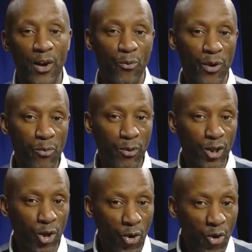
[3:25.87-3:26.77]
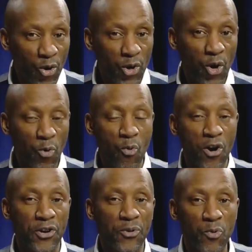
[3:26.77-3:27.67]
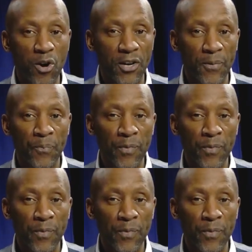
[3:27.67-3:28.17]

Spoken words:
We will talk one-on-one.